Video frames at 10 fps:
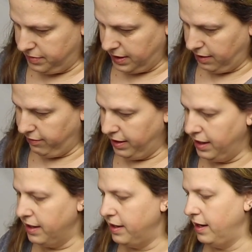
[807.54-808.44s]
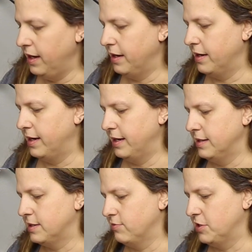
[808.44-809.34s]
I went ahead and I
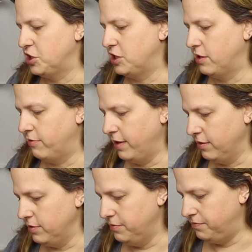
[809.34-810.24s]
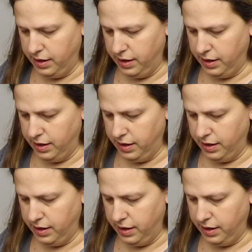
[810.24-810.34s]
switched it around.